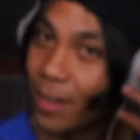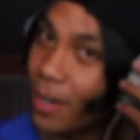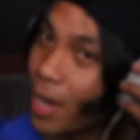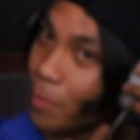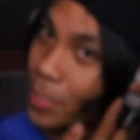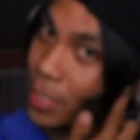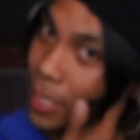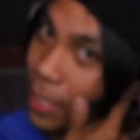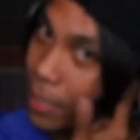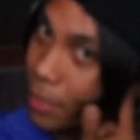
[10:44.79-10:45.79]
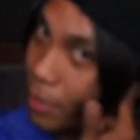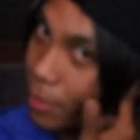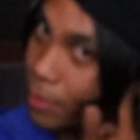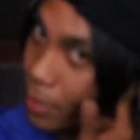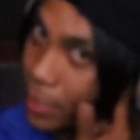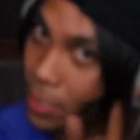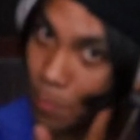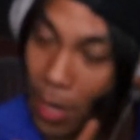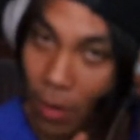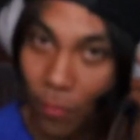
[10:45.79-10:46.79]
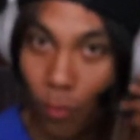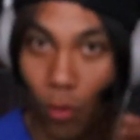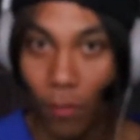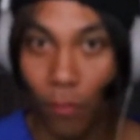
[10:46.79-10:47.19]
You know what I mean? Like, that's a metaphor